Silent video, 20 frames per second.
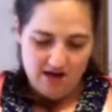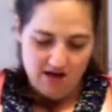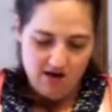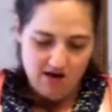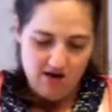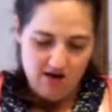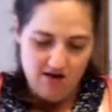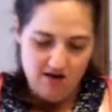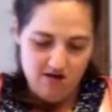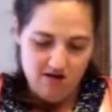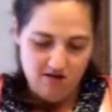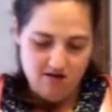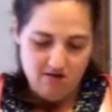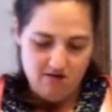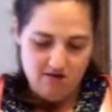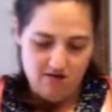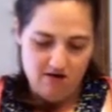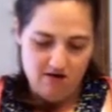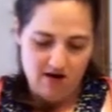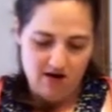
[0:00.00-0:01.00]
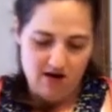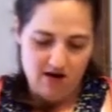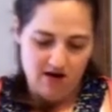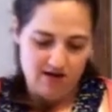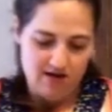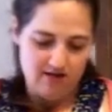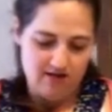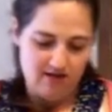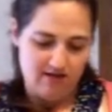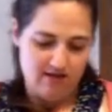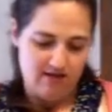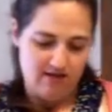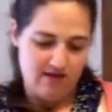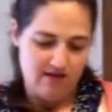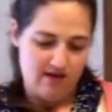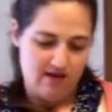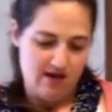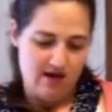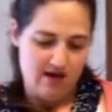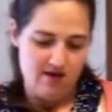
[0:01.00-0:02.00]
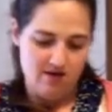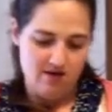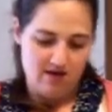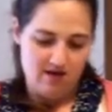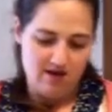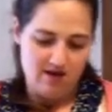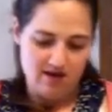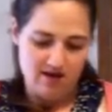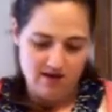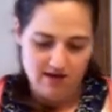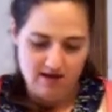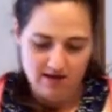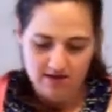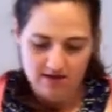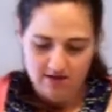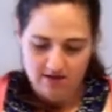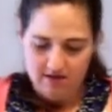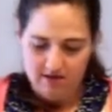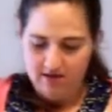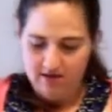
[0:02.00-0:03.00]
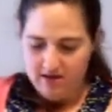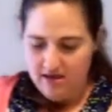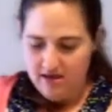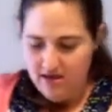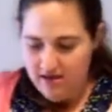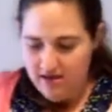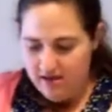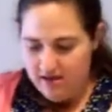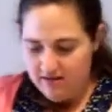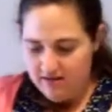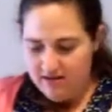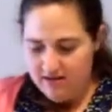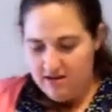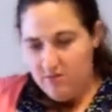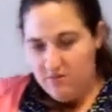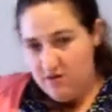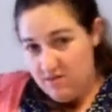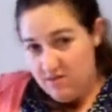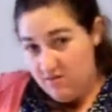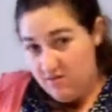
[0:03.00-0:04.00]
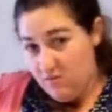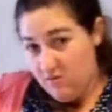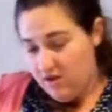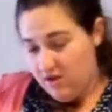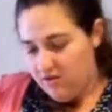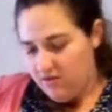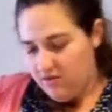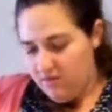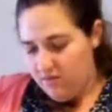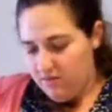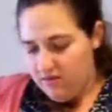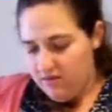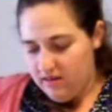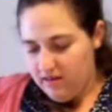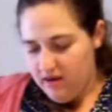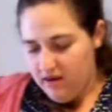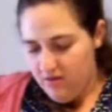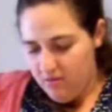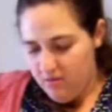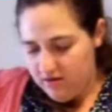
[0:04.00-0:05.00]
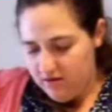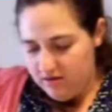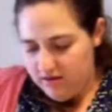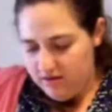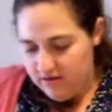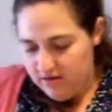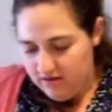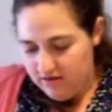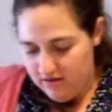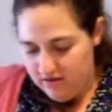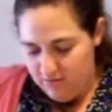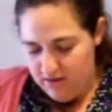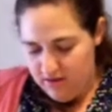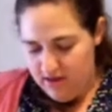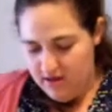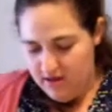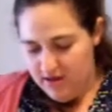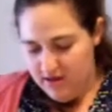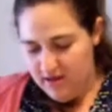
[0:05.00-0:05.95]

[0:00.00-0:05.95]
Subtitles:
Alright, I think that's gonna be as mixed up as I want it to be.